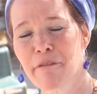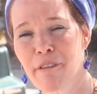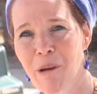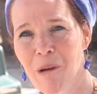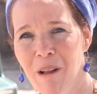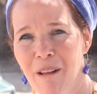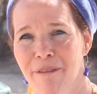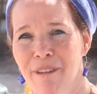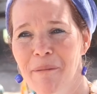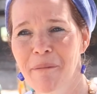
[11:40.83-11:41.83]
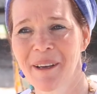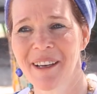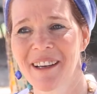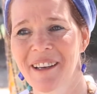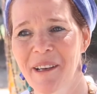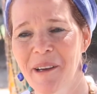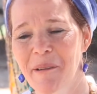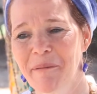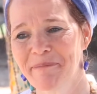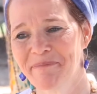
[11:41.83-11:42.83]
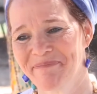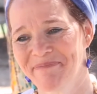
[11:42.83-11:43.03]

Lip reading: phone call from the